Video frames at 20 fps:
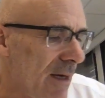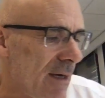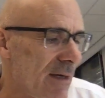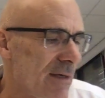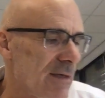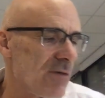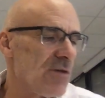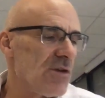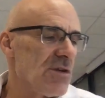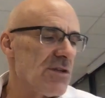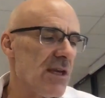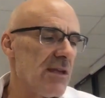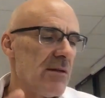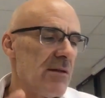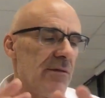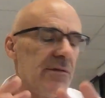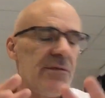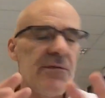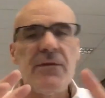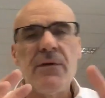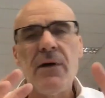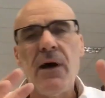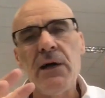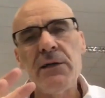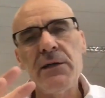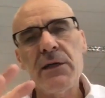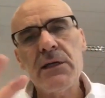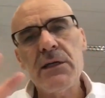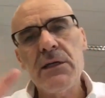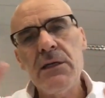So the state of
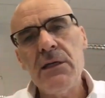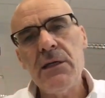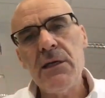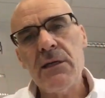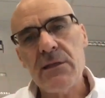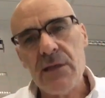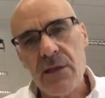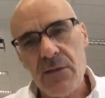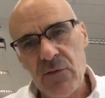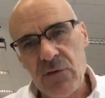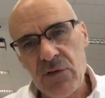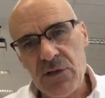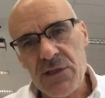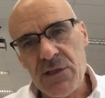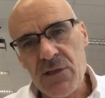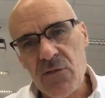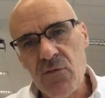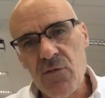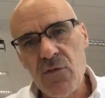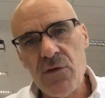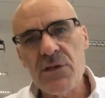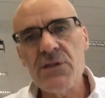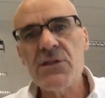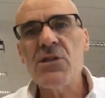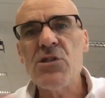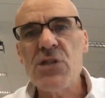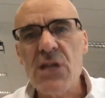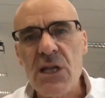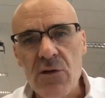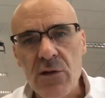anarchy, and therefore the state of war, is a
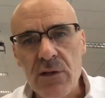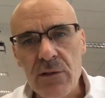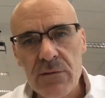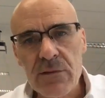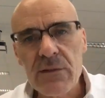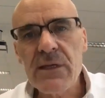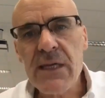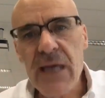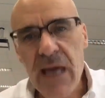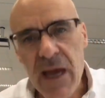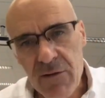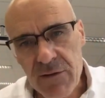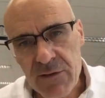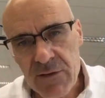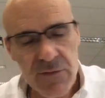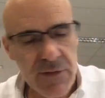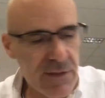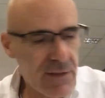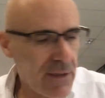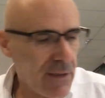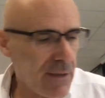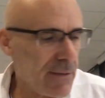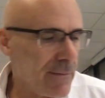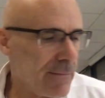general characteristic.